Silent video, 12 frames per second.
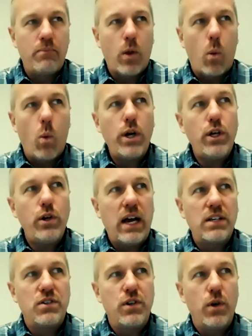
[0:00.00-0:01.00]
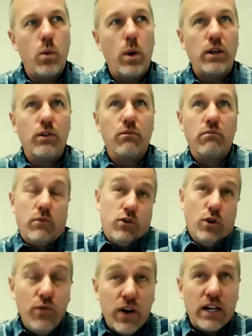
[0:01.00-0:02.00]
What do you guys do when you
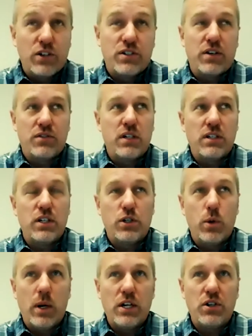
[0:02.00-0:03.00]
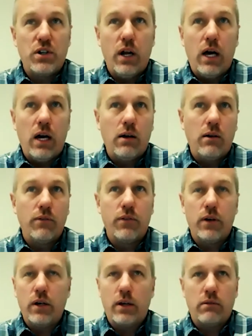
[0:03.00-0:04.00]
do find yourselves in a situation of
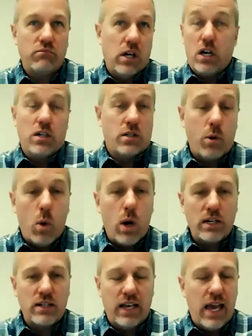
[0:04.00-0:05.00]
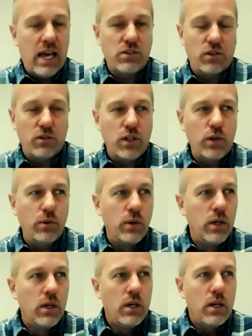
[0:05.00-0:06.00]
a customer wanting to cancel? Do you
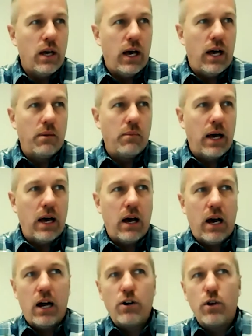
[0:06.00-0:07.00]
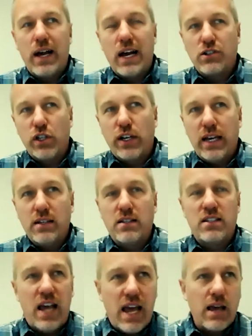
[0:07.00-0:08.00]
how do you guys look at
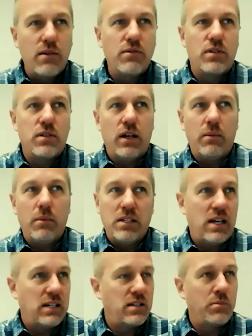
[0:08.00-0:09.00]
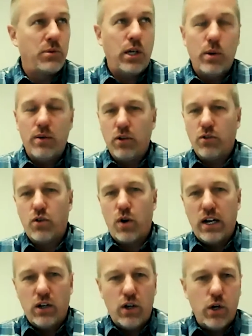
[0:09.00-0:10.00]
saves? Is that something you even try
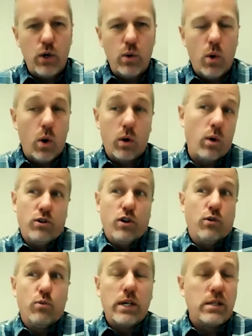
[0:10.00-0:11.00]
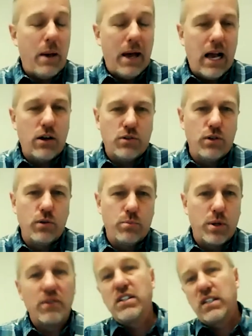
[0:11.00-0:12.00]
to do, or do you reach back out to
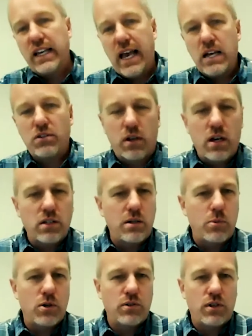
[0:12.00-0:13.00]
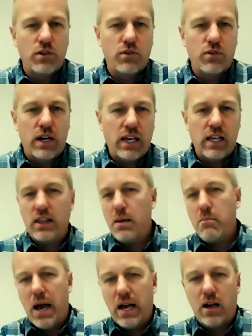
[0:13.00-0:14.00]
previously canceled customers and try to get them
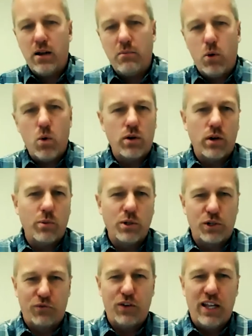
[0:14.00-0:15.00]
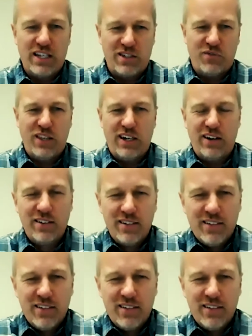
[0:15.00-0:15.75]
back on board, or what's your philosophy there?